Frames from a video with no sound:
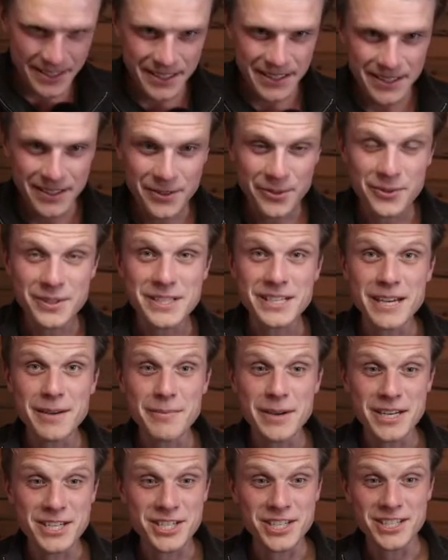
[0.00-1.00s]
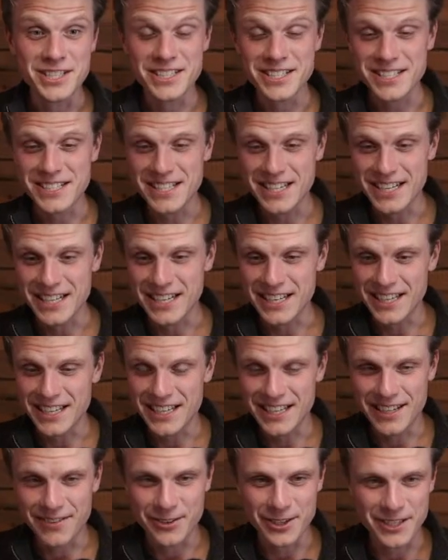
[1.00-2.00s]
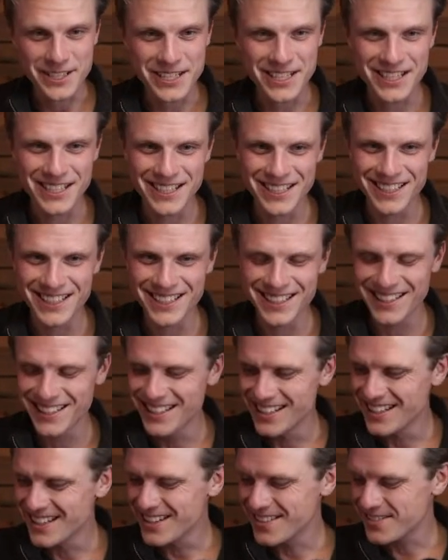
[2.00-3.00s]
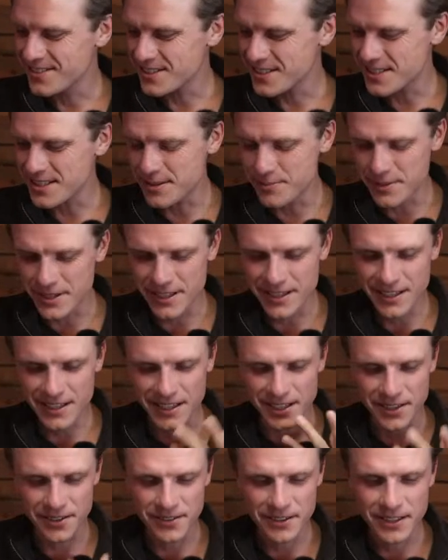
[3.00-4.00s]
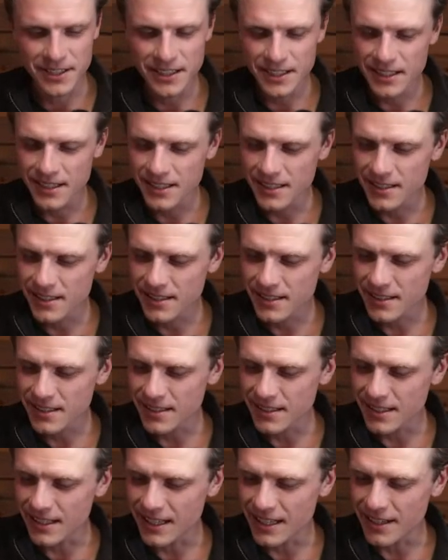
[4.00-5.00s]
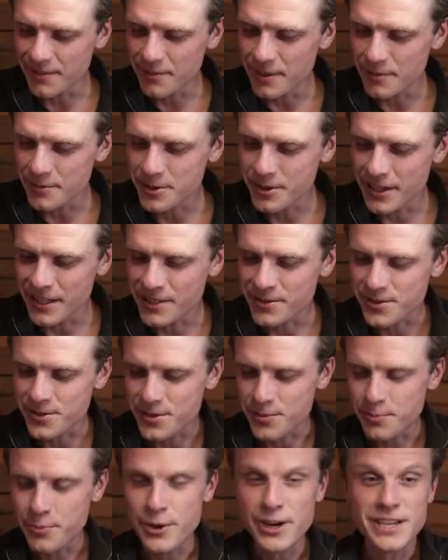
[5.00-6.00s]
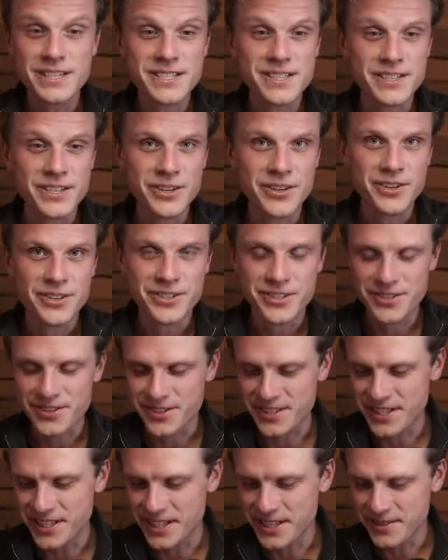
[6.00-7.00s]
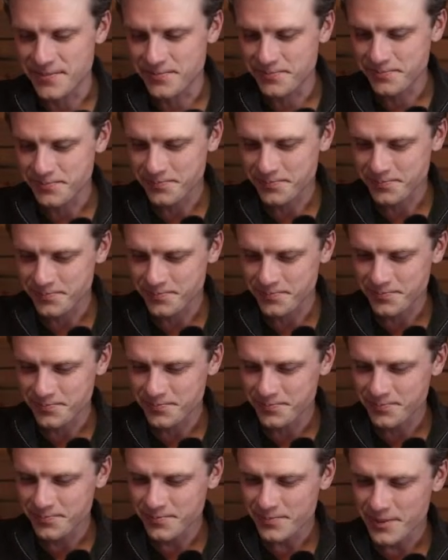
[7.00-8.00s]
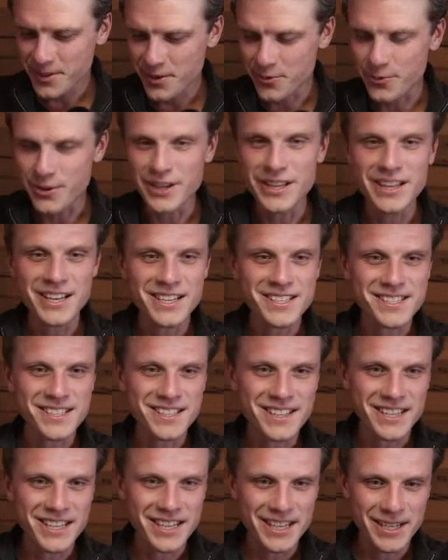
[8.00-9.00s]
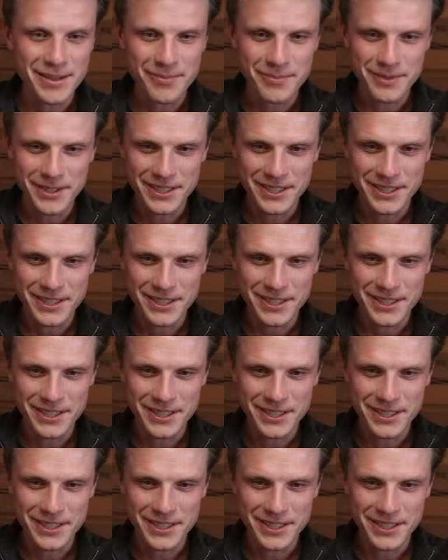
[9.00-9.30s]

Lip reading: The reason I mention it is that every time you see me kind of, I'm trying to suppress the urge to sing it, realizing that I'm